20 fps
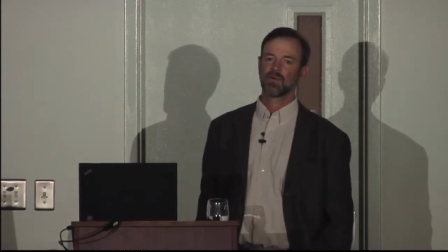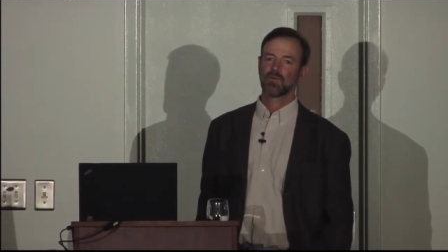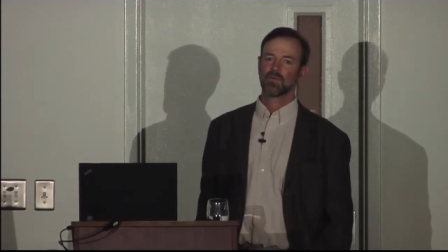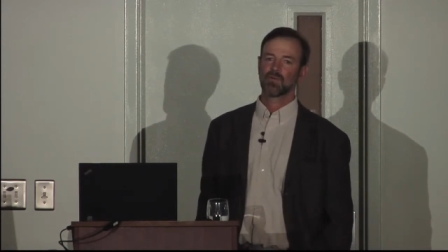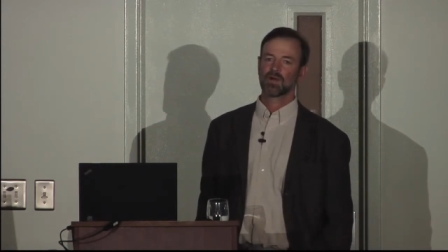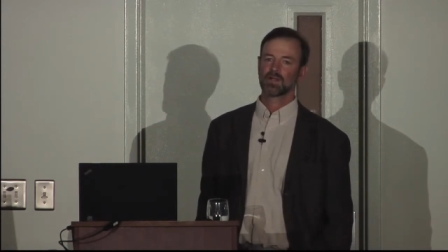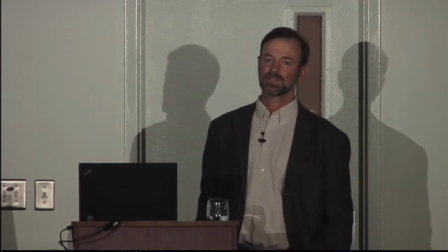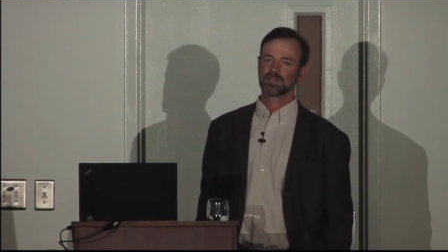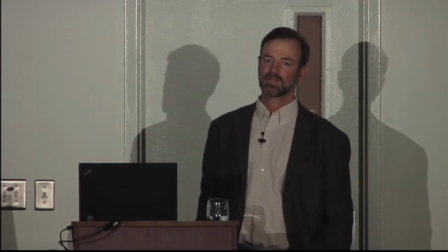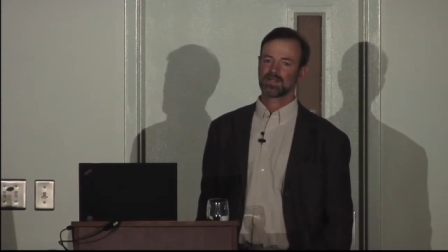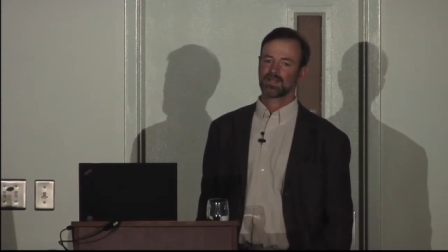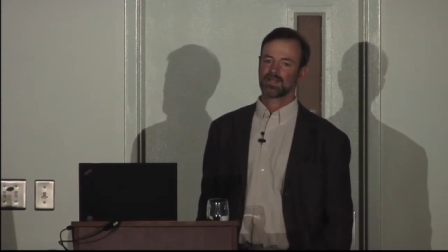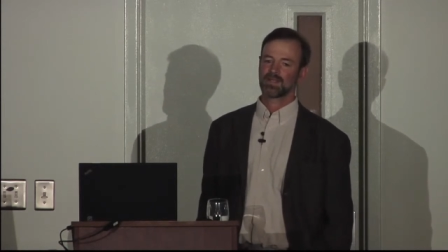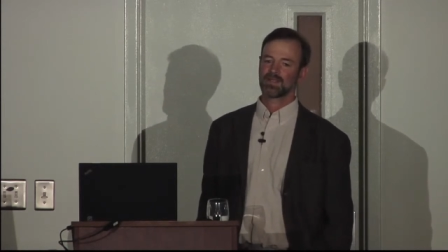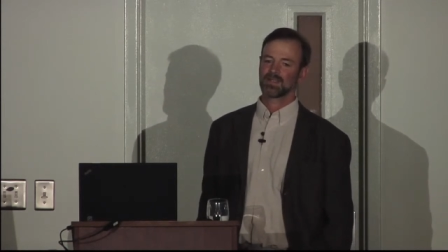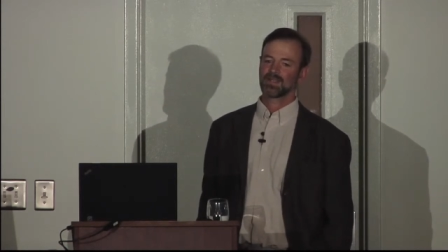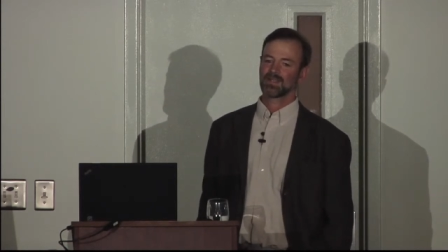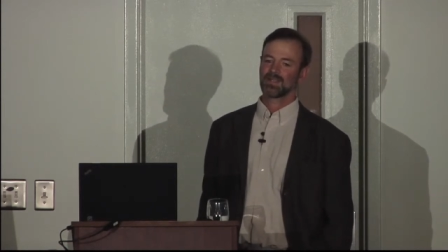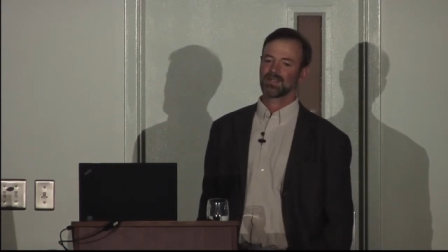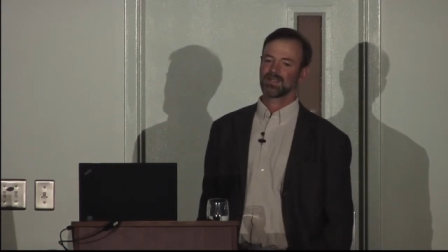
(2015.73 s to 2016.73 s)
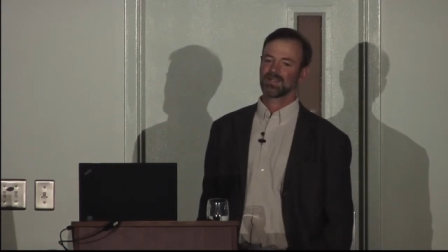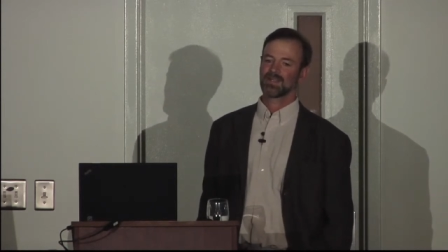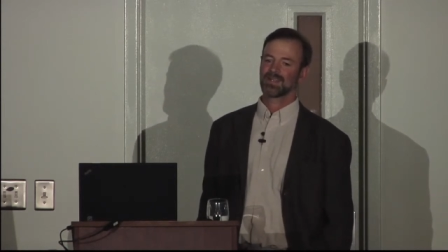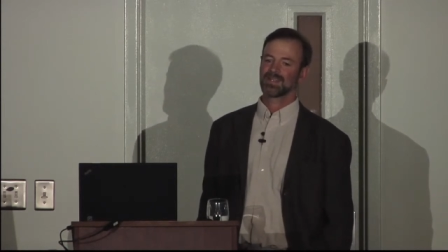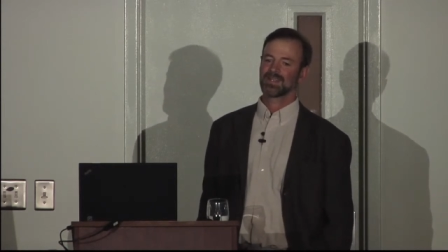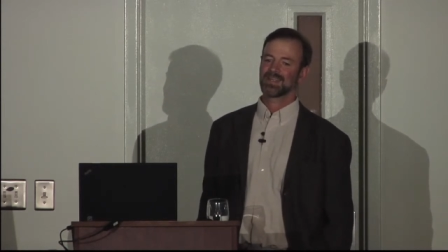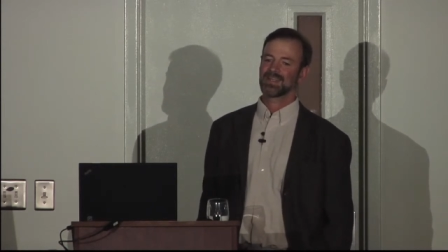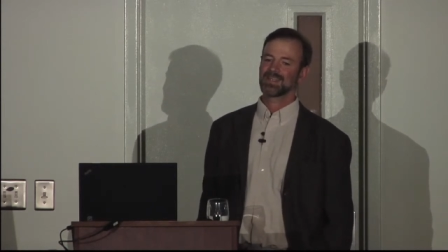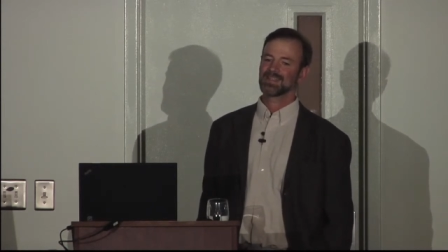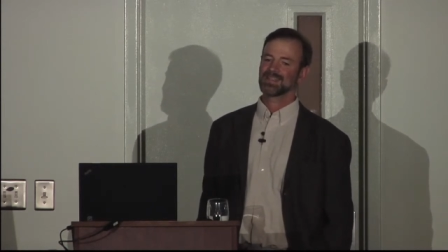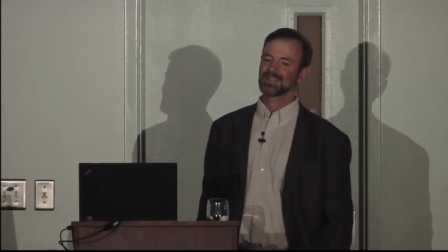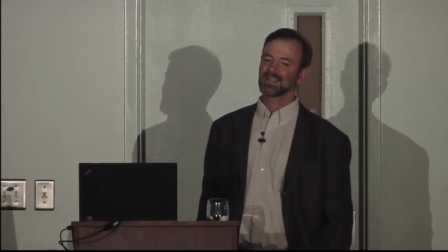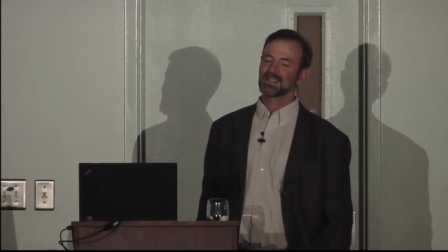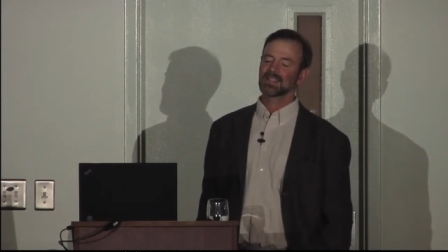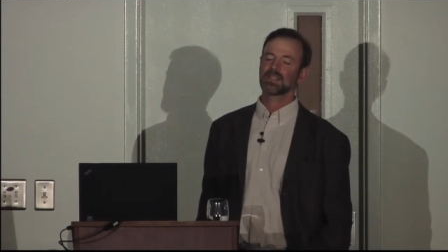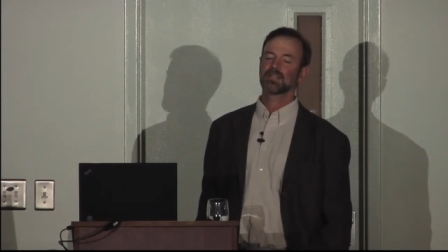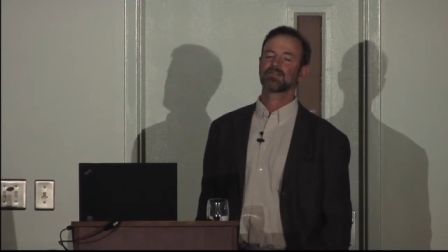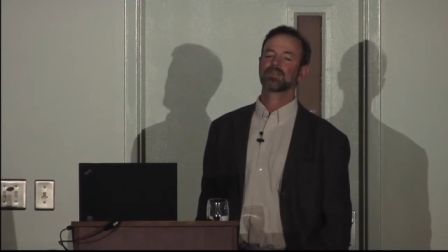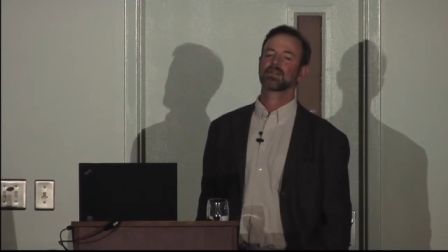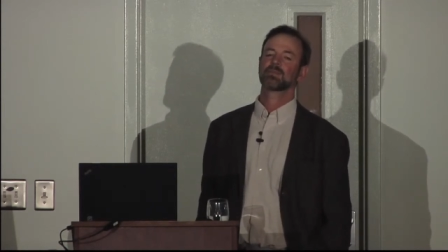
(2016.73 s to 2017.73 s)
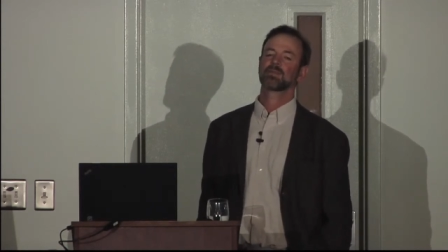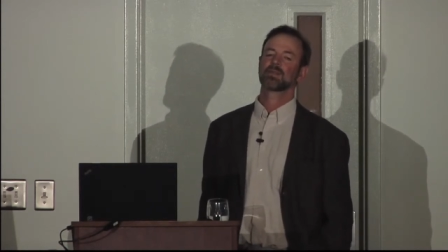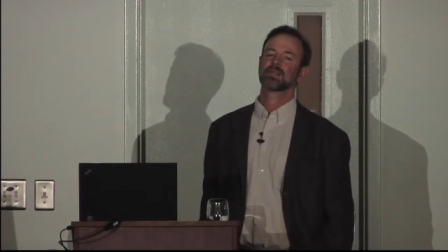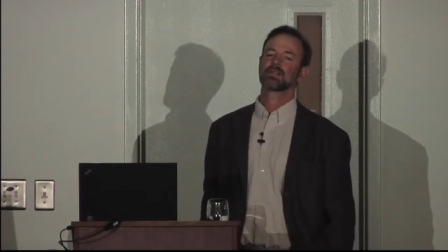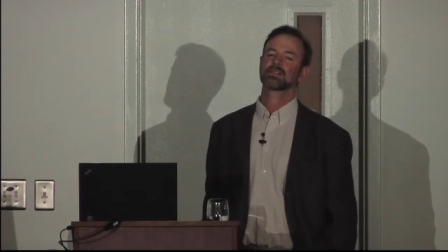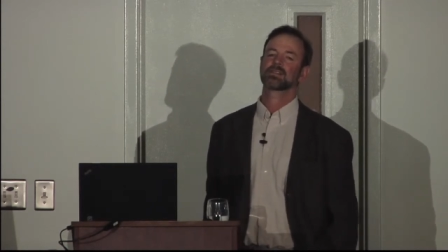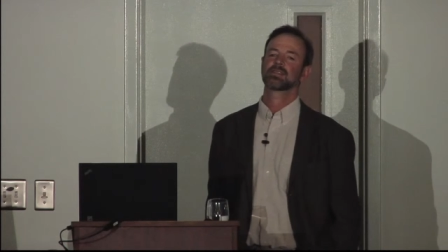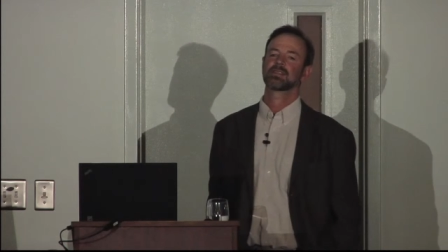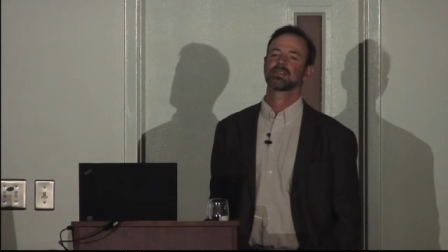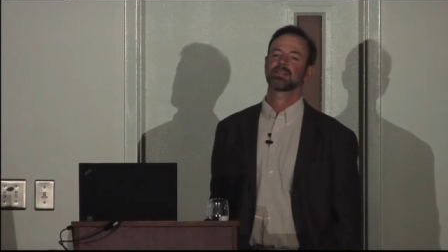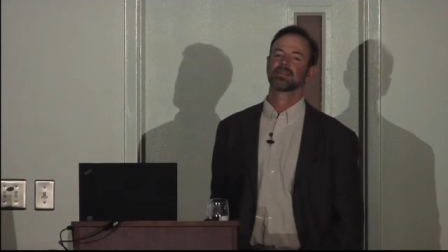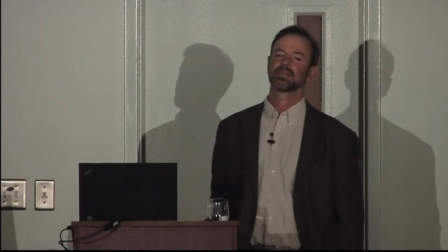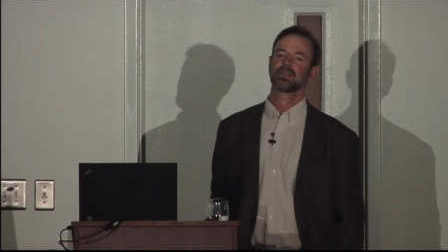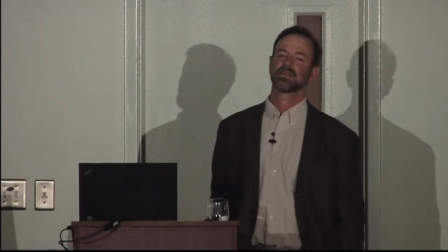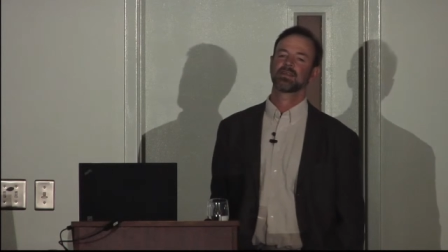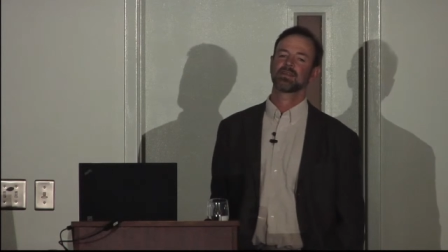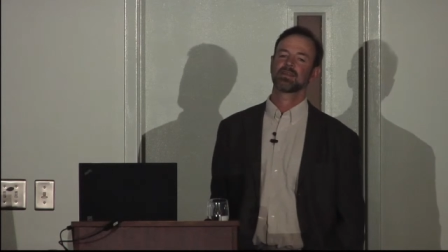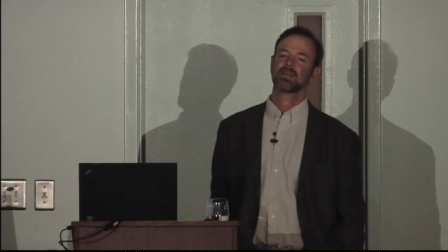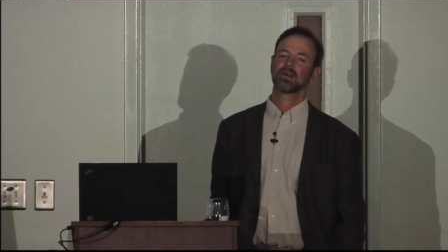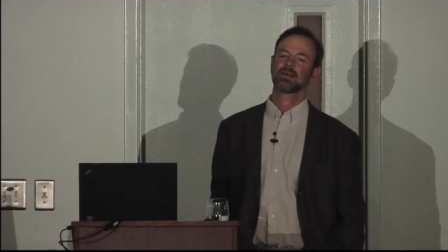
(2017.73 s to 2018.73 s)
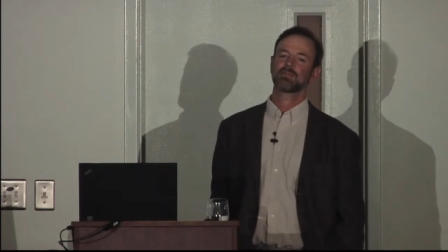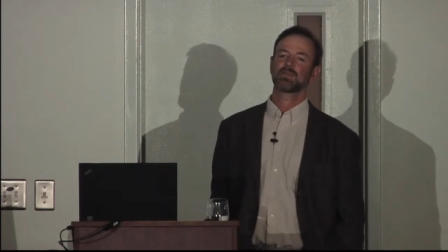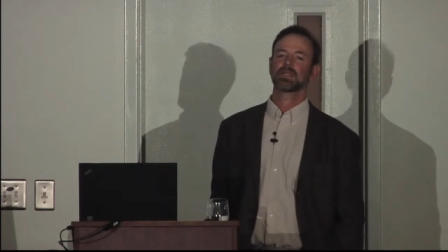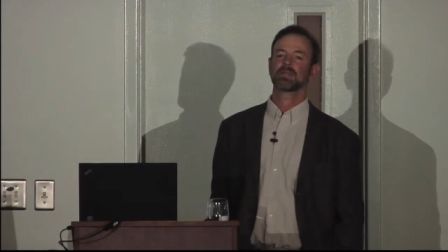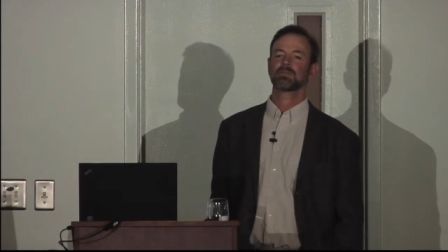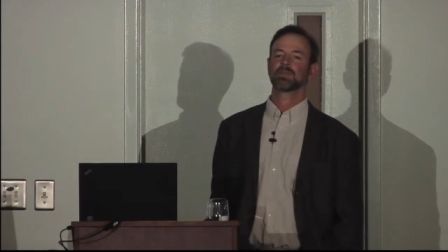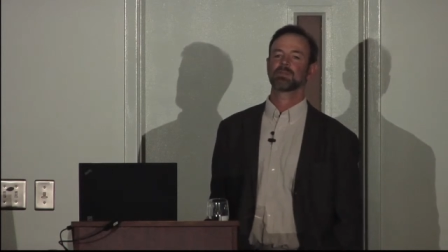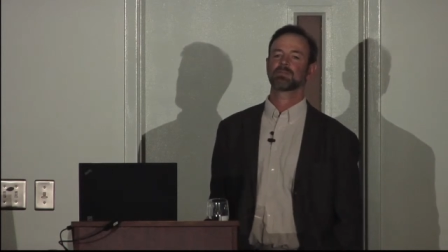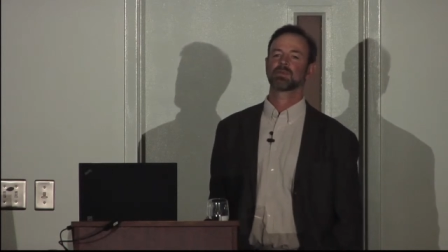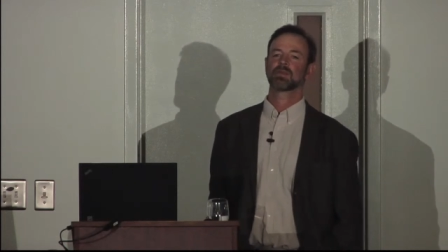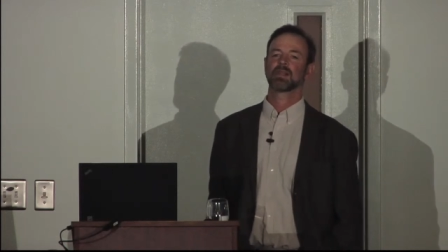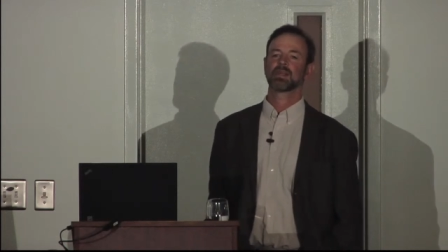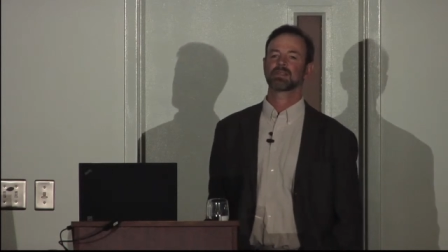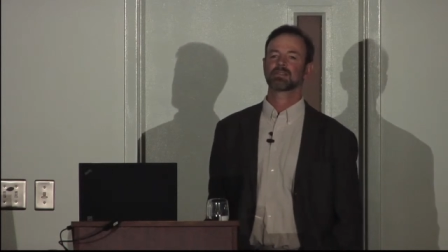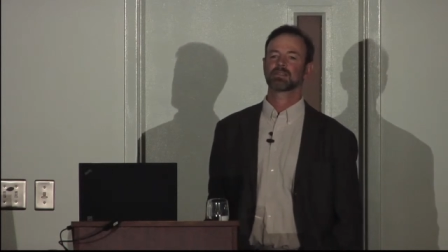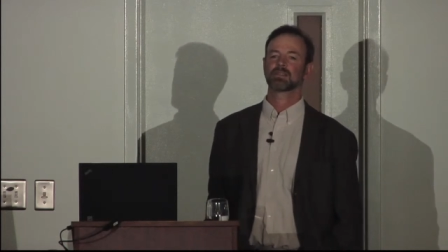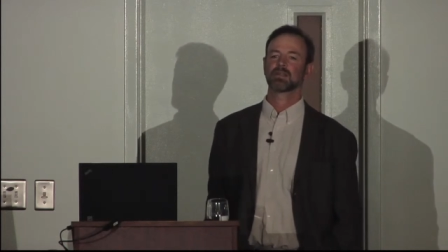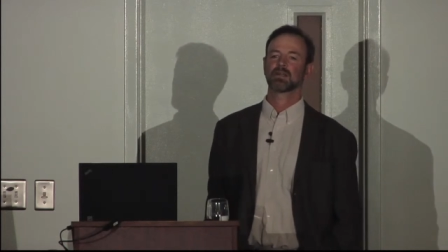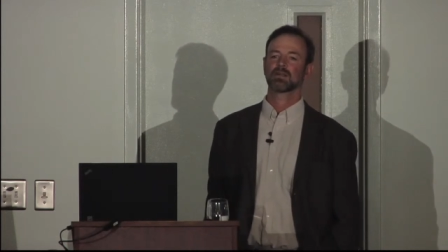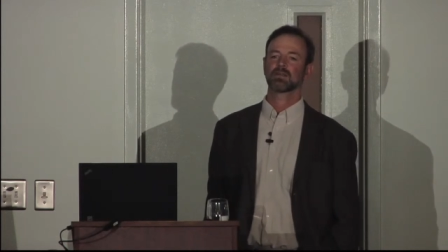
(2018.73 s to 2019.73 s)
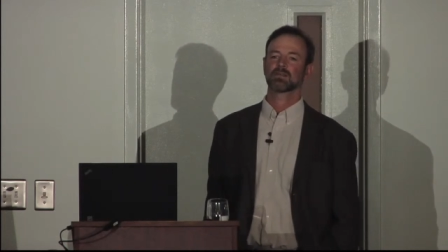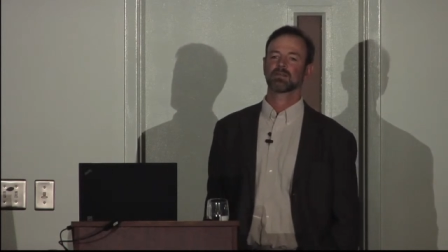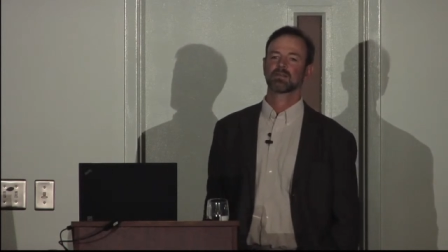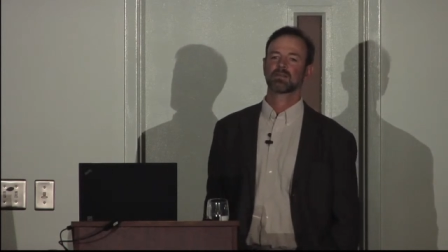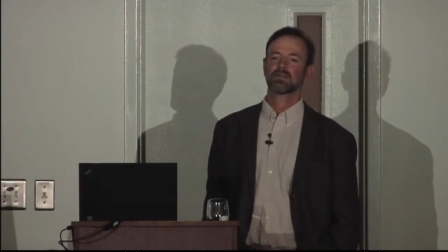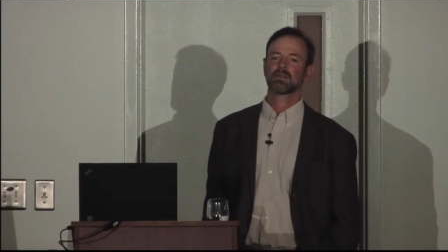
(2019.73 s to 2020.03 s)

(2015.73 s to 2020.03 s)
was that they, they live in a place that, that not many people like to go,